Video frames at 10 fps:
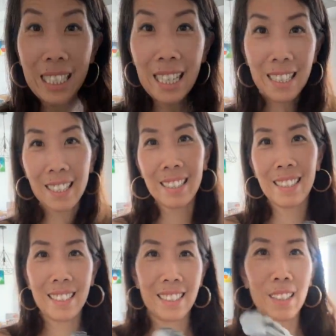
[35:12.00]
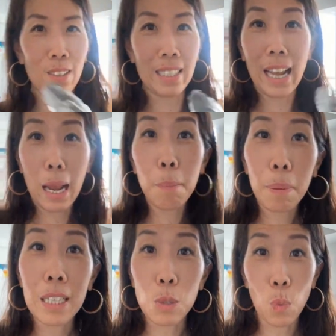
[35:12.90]
cyclists, there's an
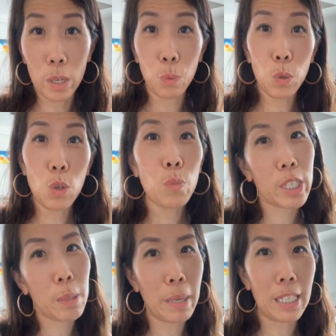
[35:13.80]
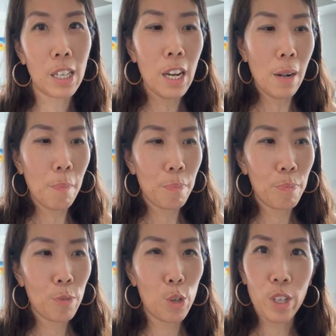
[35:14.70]
N+1 rule, which means
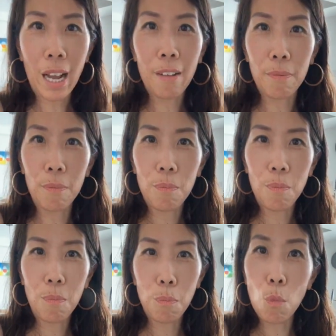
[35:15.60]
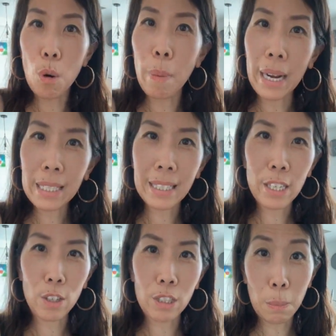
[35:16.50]
you should have more bikes
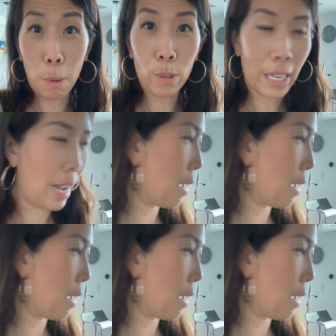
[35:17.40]
than you're supposed to